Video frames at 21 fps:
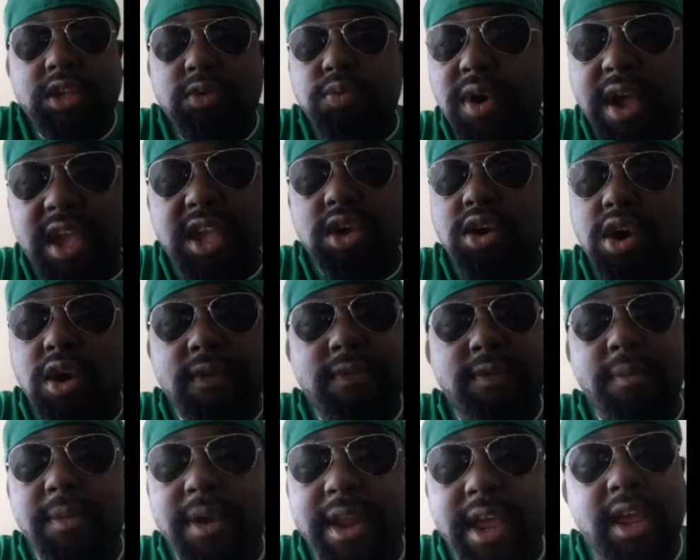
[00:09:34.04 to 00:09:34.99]
it's where you
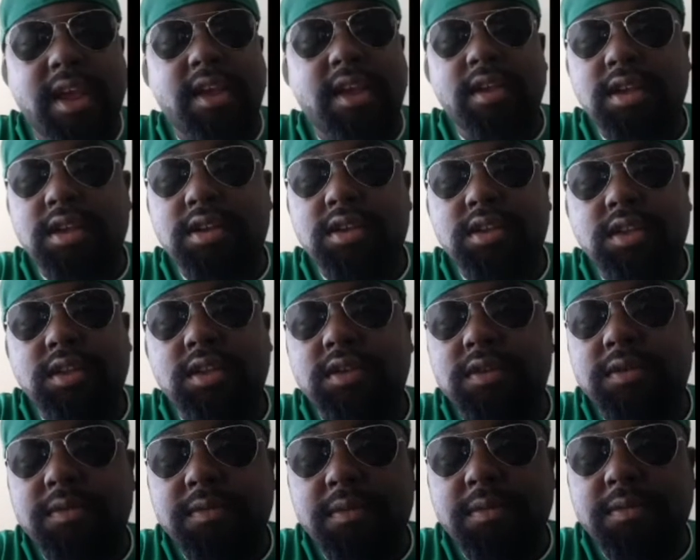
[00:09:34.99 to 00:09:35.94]
go from there.
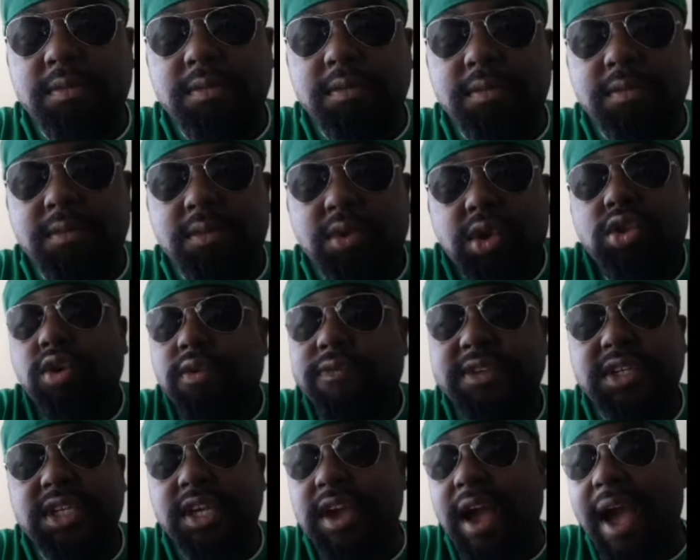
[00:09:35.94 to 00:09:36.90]
Because
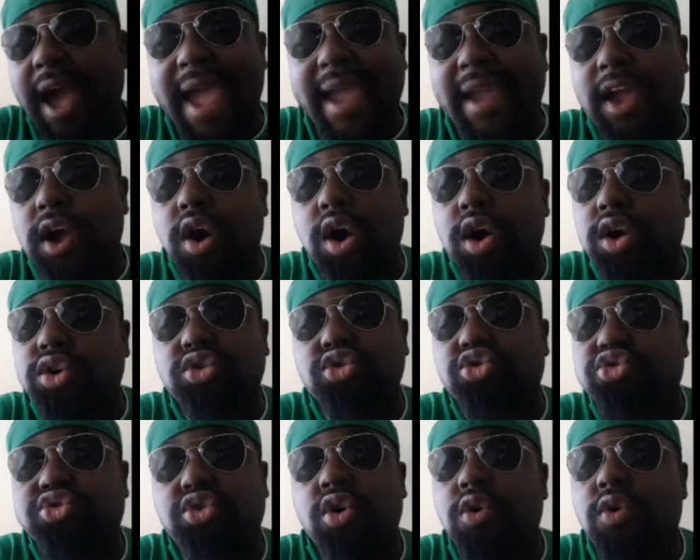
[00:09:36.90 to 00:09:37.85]
obviously I can't
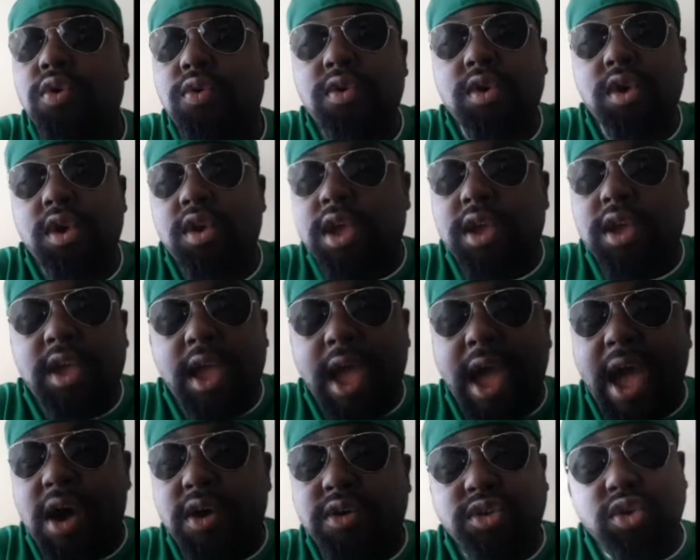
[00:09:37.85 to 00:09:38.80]
control
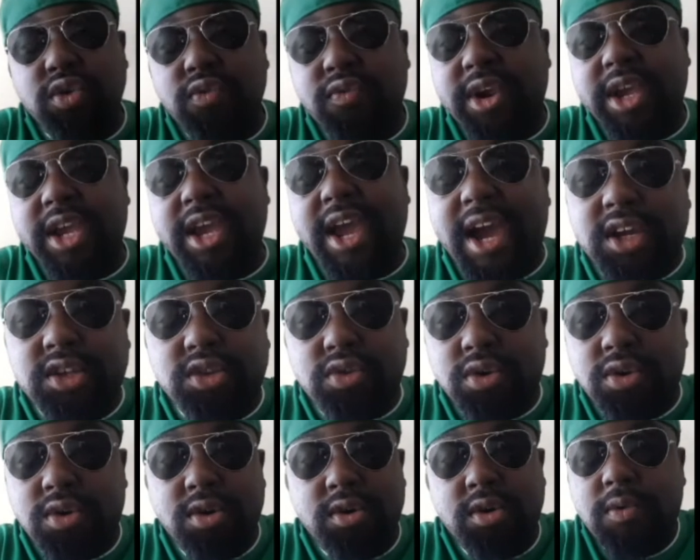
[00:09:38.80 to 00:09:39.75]
how you
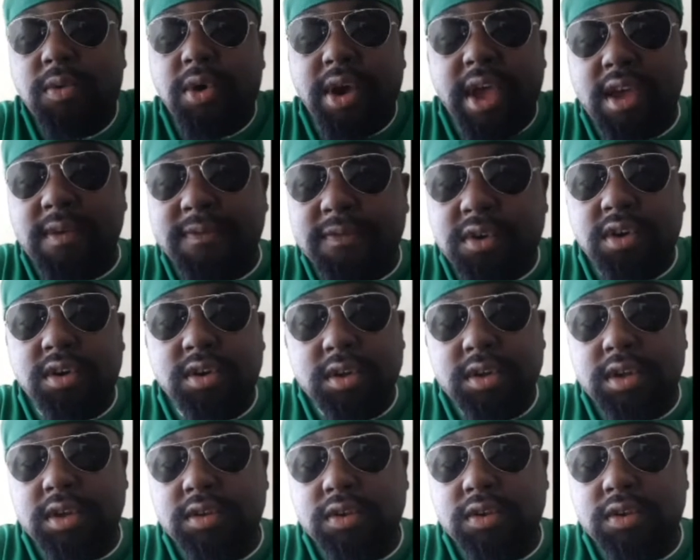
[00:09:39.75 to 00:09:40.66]
react or whatever.